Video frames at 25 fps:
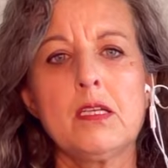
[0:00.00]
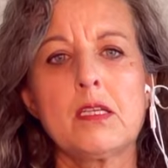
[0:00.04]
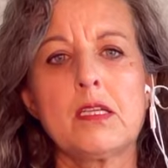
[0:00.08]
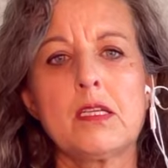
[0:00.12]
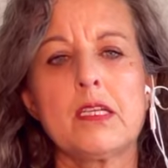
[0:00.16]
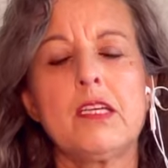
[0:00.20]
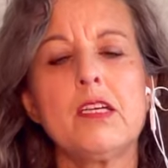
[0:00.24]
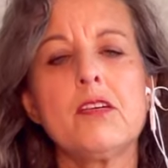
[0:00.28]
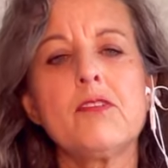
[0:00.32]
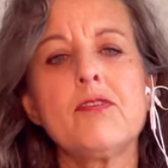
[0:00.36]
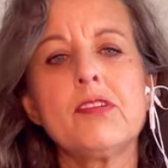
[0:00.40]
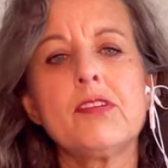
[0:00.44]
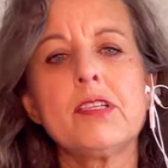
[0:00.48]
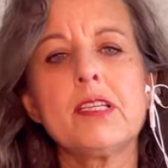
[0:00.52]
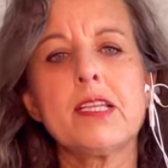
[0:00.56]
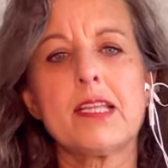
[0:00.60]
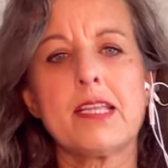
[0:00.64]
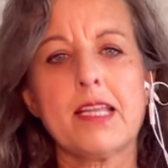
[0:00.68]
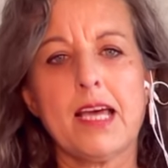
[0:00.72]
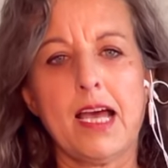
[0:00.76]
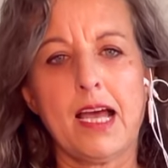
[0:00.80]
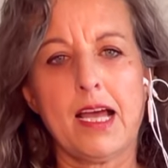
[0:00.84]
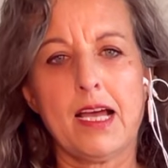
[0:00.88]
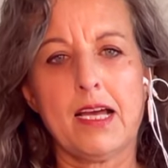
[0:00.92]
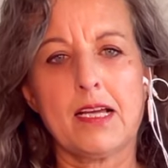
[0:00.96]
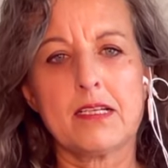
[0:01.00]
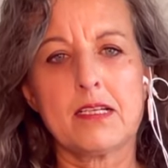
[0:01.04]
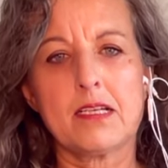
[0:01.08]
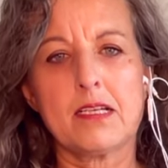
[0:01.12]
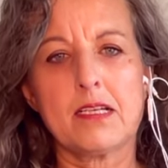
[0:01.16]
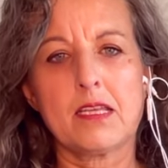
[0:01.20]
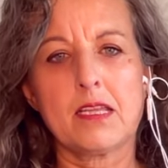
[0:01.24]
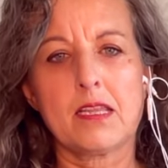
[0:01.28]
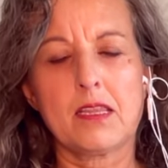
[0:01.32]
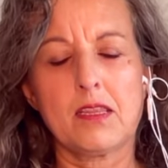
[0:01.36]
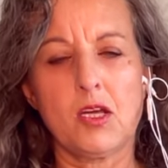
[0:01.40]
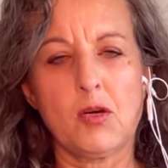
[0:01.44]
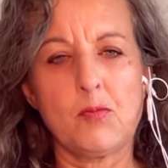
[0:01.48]
given that
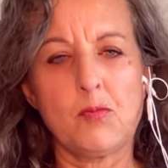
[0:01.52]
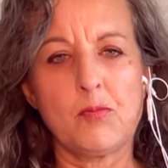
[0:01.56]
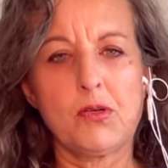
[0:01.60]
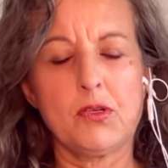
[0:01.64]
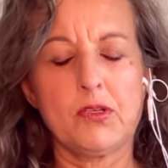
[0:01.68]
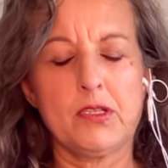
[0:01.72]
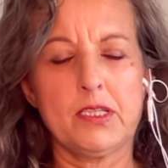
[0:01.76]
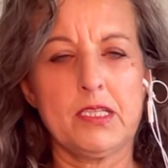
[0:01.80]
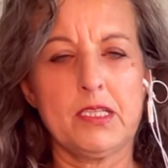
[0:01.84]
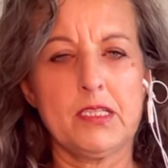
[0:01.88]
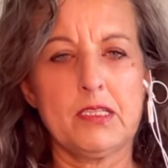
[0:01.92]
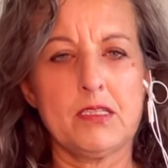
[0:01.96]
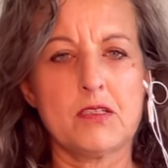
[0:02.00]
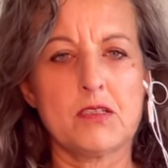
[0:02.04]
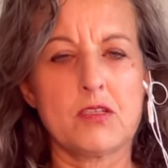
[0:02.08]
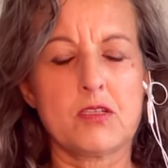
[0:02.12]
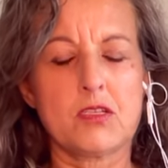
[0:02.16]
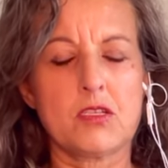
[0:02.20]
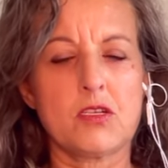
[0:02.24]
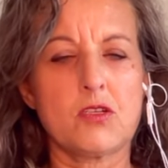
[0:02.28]
lumber is,